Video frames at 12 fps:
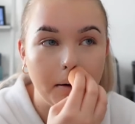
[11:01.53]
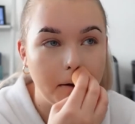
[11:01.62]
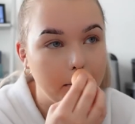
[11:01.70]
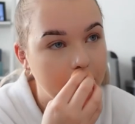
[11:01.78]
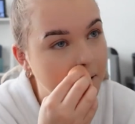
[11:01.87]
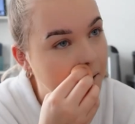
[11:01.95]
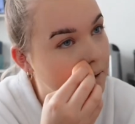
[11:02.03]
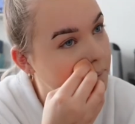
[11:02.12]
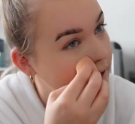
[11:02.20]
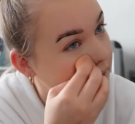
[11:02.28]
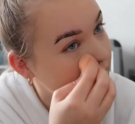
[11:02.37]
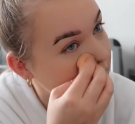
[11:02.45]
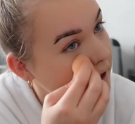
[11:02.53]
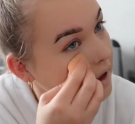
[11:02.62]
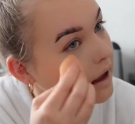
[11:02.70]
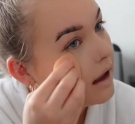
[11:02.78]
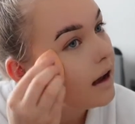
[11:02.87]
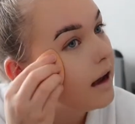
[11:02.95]
hoo-ha with
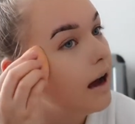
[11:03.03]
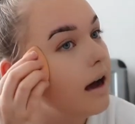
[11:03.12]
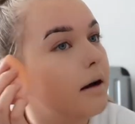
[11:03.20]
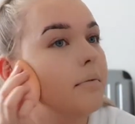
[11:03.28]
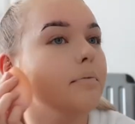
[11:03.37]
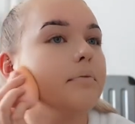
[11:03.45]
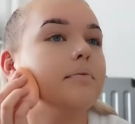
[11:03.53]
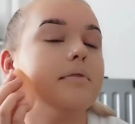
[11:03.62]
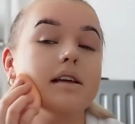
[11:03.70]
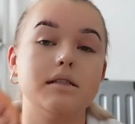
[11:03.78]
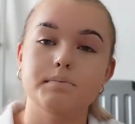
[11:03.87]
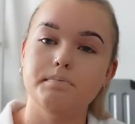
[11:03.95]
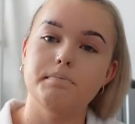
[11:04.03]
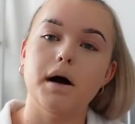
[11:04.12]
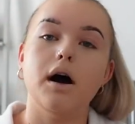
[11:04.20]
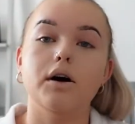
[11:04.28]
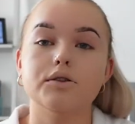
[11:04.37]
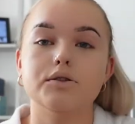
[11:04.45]
um, this
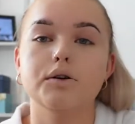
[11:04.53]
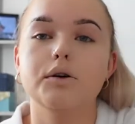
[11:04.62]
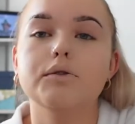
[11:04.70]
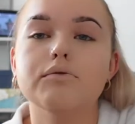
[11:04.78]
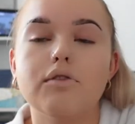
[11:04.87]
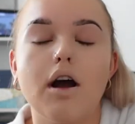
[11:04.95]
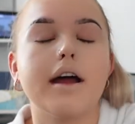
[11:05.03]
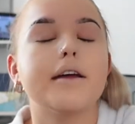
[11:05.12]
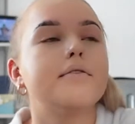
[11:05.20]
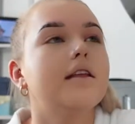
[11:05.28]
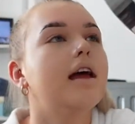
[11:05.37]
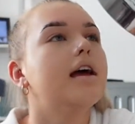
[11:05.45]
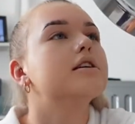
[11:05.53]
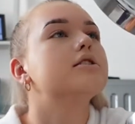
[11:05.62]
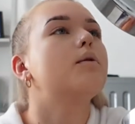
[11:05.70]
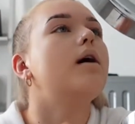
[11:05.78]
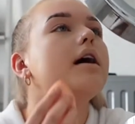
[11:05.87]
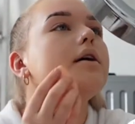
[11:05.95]
parcel, right?
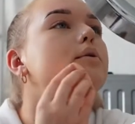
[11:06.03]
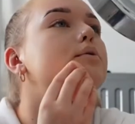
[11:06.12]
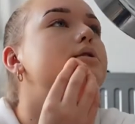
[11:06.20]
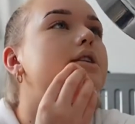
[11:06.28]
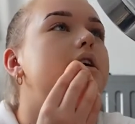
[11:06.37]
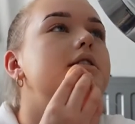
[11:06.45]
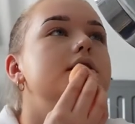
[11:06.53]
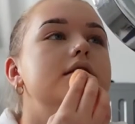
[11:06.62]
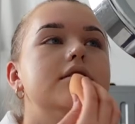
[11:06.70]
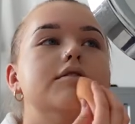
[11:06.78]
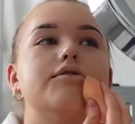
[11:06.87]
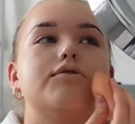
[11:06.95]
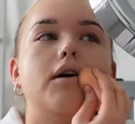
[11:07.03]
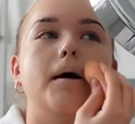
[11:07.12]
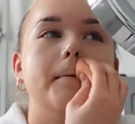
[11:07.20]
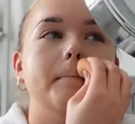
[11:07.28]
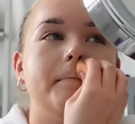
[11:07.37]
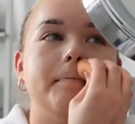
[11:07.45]
So I ordered
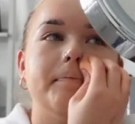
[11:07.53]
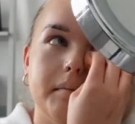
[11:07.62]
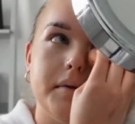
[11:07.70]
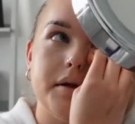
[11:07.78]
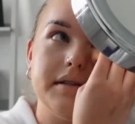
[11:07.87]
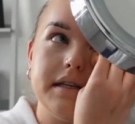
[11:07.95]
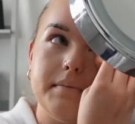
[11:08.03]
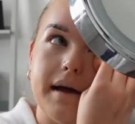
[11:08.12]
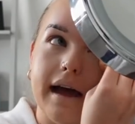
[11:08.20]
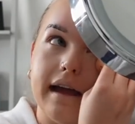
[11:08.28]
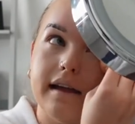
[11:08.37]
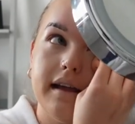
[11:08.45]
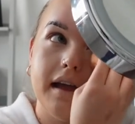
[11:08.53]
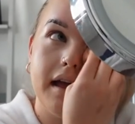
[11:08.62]
from Beauty Bay